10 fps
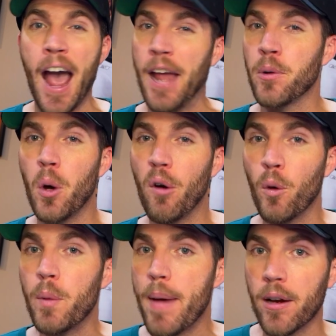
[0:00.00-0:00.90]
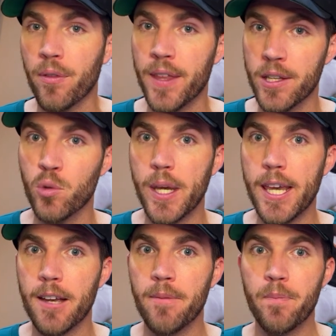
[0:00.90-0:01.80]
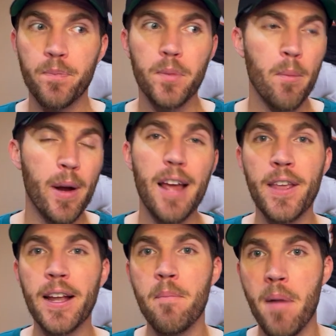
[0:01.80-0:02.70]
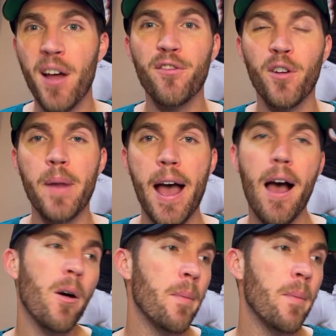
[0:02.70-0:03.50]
I don't know if he'll be better this week, but I think a month from now,